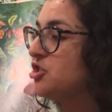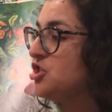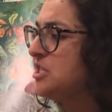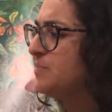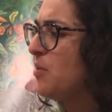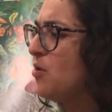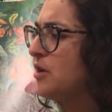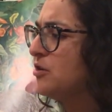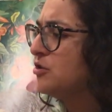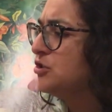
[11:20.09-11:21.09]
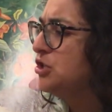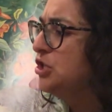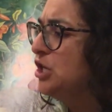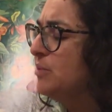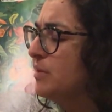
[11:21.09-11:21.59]
she spoke in her
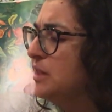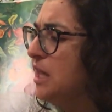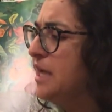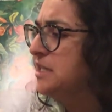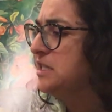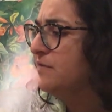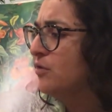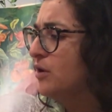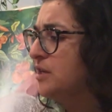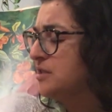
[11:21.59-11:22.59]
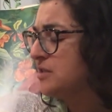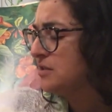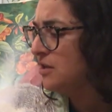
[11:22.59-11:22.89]
deep and lazy voice.